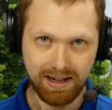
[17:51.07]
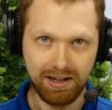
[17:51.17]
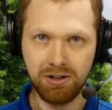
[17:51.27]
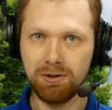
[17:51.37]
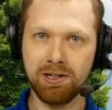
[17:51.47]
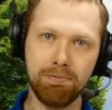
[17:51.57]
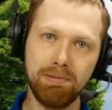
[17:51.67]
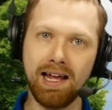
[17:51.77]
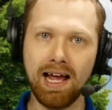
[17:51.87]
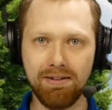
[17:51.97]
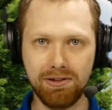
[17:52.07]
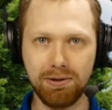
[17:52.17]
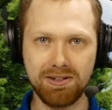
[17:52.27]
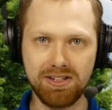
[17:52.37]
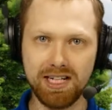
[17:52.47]
and you simply have to
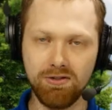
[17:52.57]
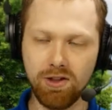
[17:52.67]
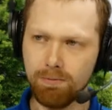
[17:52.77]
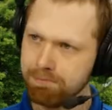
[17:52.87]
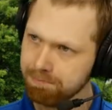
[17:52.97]
receive them.